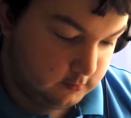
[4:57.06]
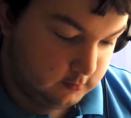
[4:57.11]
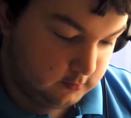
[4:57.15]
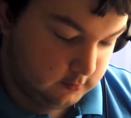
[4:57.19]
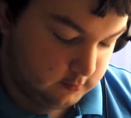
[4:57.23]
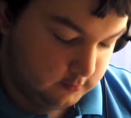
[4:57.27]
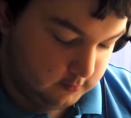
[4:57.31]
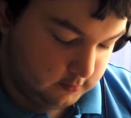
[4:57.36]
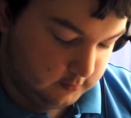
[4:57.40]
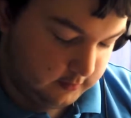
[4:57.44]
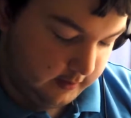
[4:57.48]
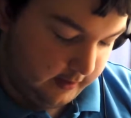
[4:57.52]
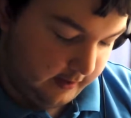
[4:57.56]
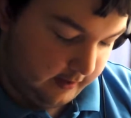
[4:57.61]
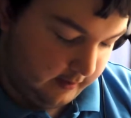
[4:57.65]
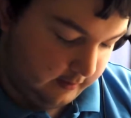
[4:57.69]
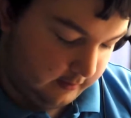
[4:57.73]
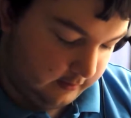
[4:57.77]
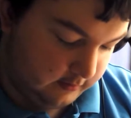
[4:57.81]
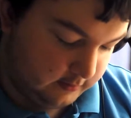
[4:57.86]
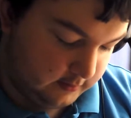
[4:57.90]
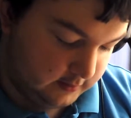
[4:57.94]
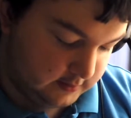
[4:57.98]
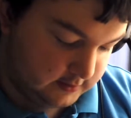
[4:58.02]

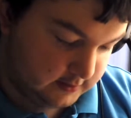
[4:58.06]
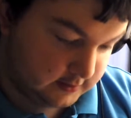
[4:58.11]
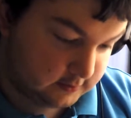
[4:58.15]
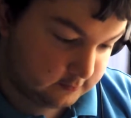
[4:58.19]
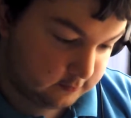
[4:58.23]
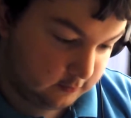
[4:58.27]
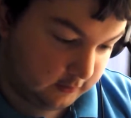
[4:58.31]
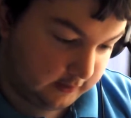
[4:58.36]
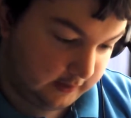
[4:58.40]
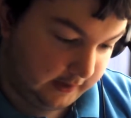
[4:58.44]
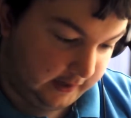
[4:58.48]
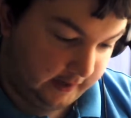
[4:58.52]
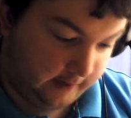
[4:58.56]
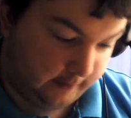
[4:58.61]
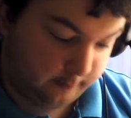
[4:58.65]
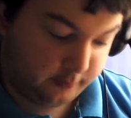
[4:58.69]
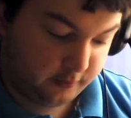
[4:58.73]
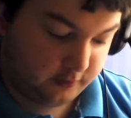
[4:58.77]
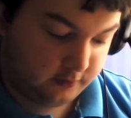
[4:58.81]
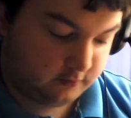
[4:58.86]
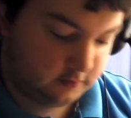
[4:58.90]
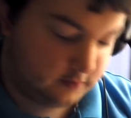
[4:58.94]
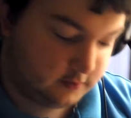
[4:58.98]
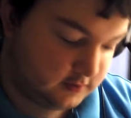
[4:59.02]
yeah, this is what
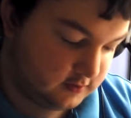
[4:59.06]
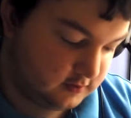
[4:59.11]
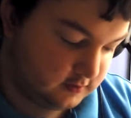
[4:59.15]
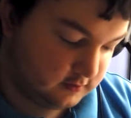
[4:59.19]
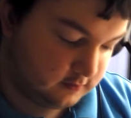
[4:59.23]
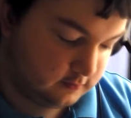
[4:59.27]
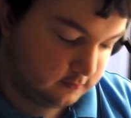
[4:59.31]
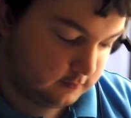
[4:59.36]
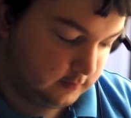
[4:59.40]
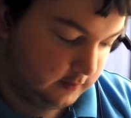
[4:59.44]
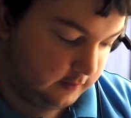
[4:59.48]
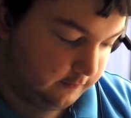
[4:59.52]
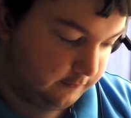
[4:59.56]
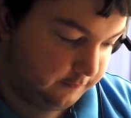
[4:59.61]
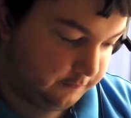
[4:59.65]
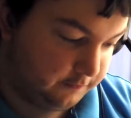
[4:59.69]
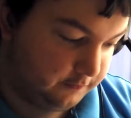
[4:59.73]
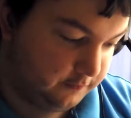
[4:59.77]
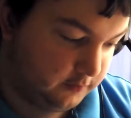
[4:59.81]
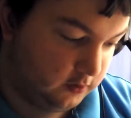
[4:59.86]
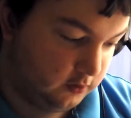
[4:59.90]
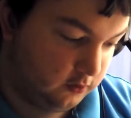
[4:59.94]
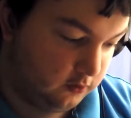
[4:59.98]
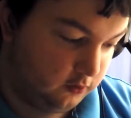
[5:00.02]
happens
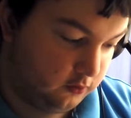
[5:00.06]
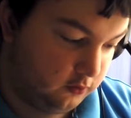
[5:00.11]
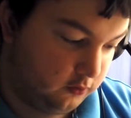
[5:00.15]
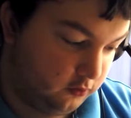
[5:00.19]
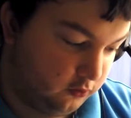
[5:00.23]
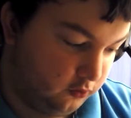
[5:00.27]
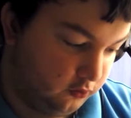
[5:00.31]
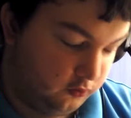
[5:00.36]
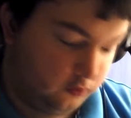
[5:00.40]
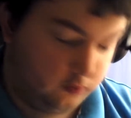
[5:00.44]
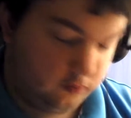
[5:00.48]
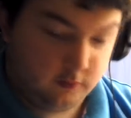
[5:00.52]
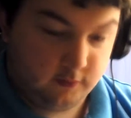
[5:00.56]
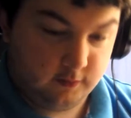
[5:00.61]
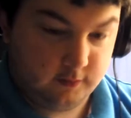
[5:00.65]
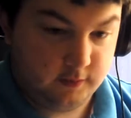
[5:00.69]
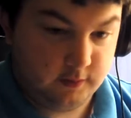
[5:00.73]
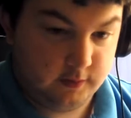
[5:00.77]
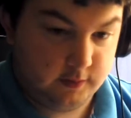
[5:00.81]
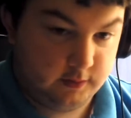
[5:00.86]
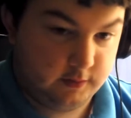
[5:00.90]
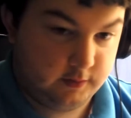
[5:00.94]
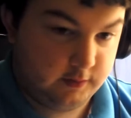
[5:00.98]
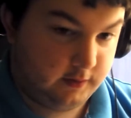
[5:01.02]
if you
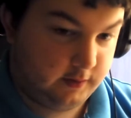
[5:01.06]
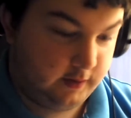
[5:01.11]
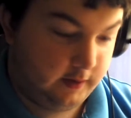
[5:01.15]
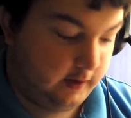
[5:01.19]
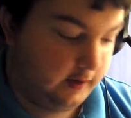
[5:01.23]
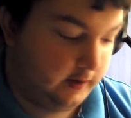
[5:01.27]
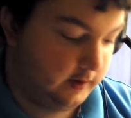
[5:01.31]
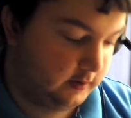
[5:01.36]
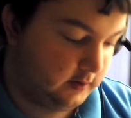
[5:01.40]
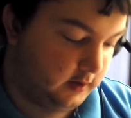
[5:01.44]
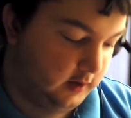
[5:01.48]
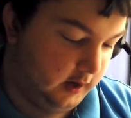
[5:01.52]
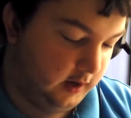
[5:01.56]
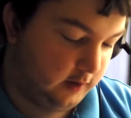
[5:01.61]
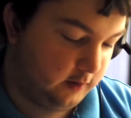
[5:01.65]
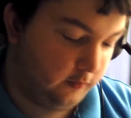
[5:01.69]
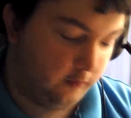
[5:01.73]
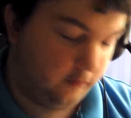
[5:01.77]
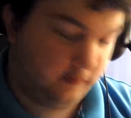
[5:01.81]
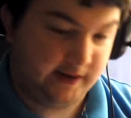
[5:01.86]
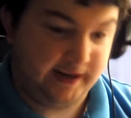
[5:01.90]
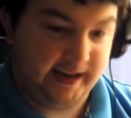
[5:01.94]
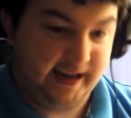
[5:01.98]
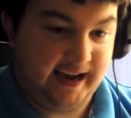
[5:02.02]
hit a guy
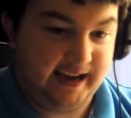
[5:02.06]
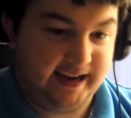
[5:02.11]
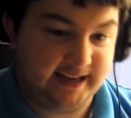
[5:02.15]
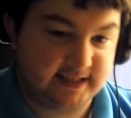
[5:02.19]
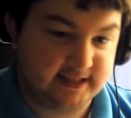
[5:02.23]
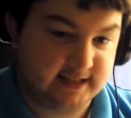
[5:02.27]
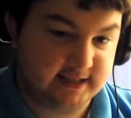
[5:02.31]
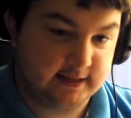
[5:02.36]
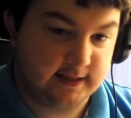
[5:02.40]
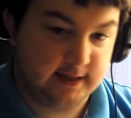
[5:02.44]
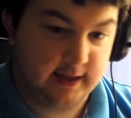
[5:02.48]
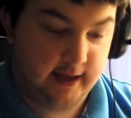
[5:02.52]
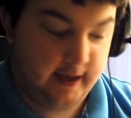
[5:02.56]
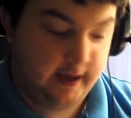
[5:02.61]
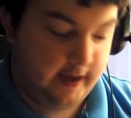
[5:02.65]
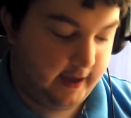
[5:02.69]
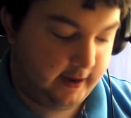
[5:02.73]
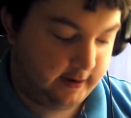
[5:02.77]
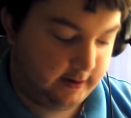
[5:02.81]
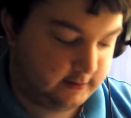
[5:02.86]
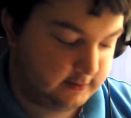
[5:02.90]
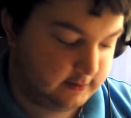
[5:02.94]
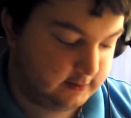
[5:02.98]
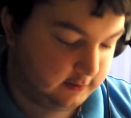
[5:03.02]
with an axe in the
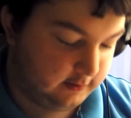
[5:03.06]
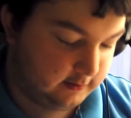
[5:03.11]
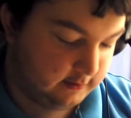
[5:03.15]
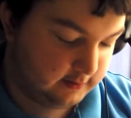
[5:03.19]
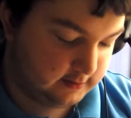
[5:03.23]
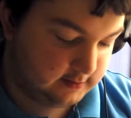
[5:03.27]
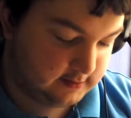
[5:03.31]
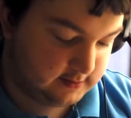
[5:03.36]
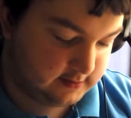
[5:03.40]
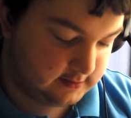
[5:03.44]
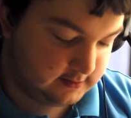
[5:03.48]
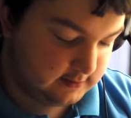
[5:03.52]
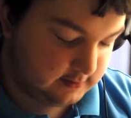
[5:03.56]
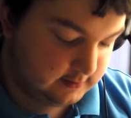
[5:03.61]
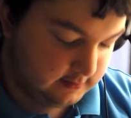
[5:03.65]
head. Like, it's